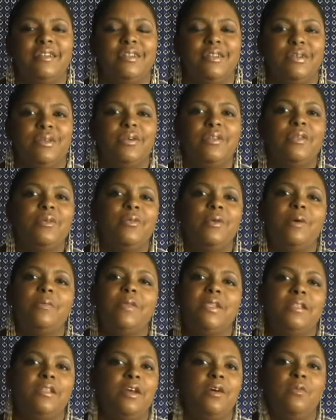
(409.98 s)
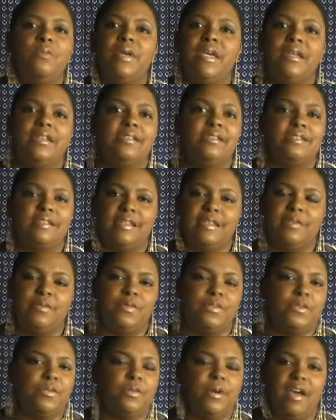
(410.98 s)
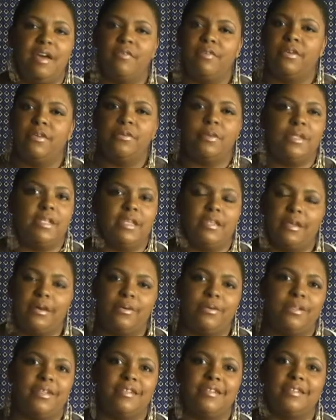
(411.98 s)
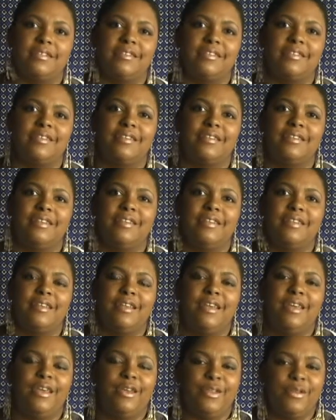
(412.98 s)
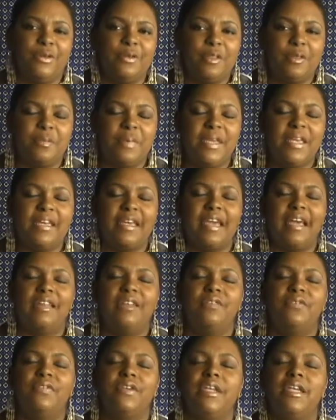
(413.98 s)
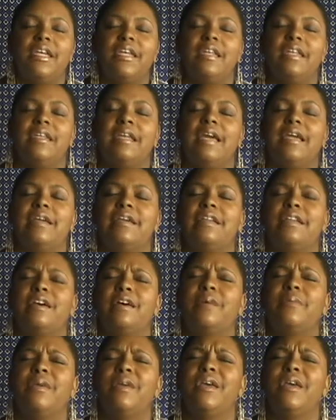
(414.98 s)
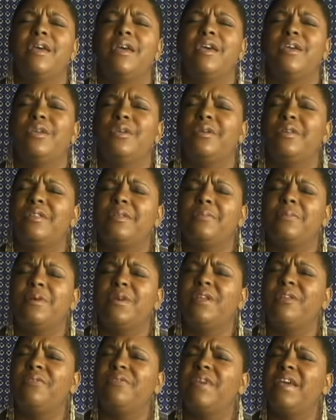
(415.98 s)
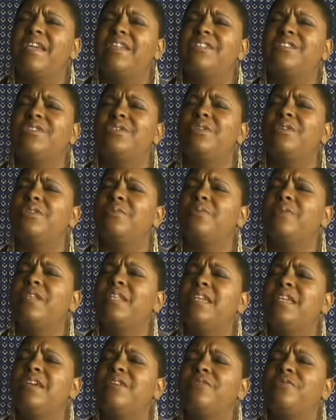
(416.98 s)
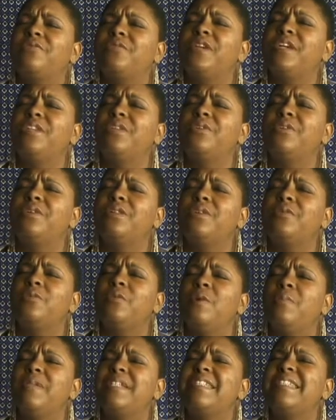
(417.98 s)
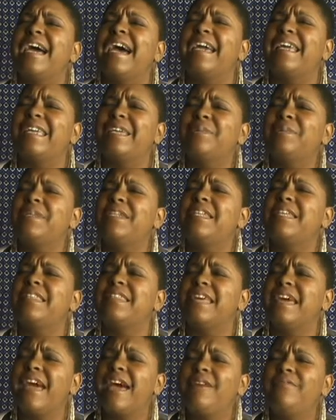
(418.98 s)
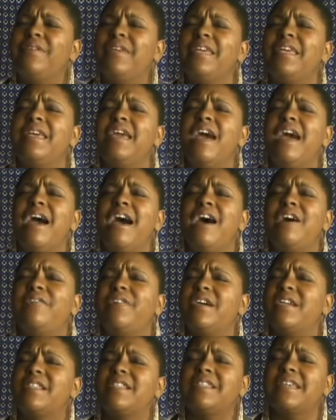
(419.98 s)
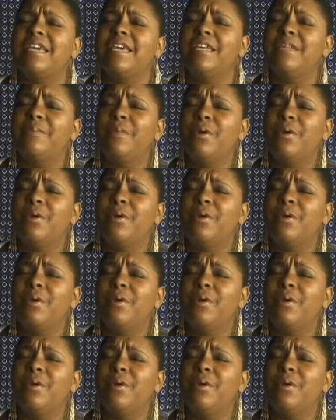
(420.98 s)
You're the woman no man seems to ever really notice. You're the pink elephant in the nightclub. You're the pretty face, you're the really good friend, you're the woman dying beneath the heavy of her skin.